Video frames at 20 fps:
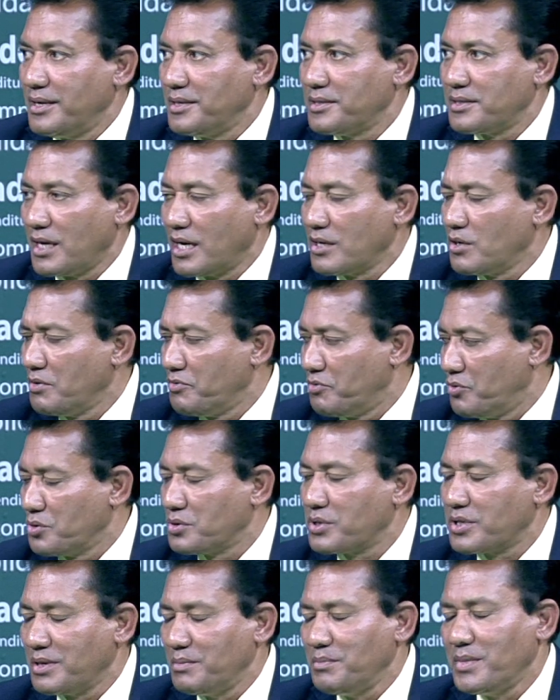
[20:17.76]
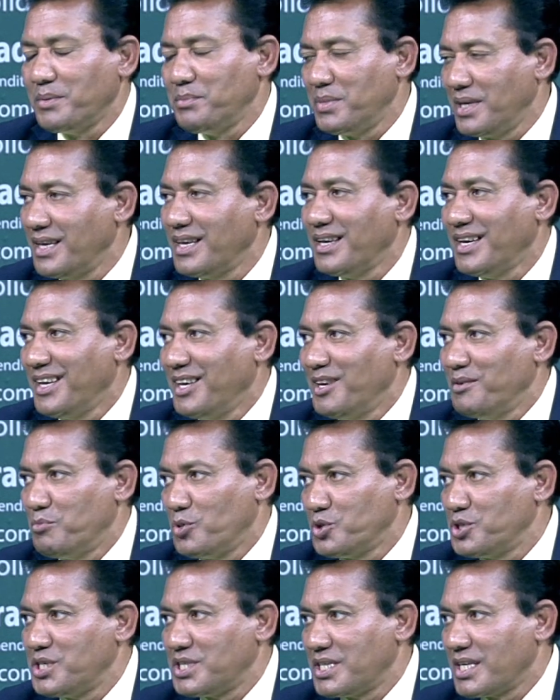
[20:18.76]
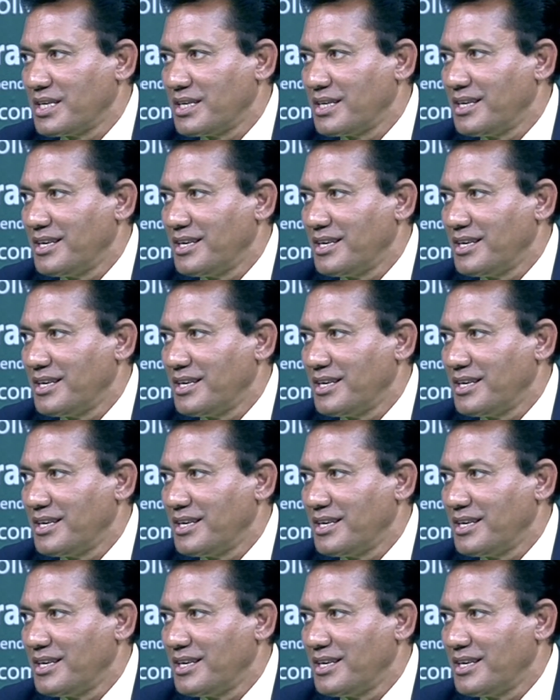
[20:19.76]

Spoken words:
third or fourth maybe position.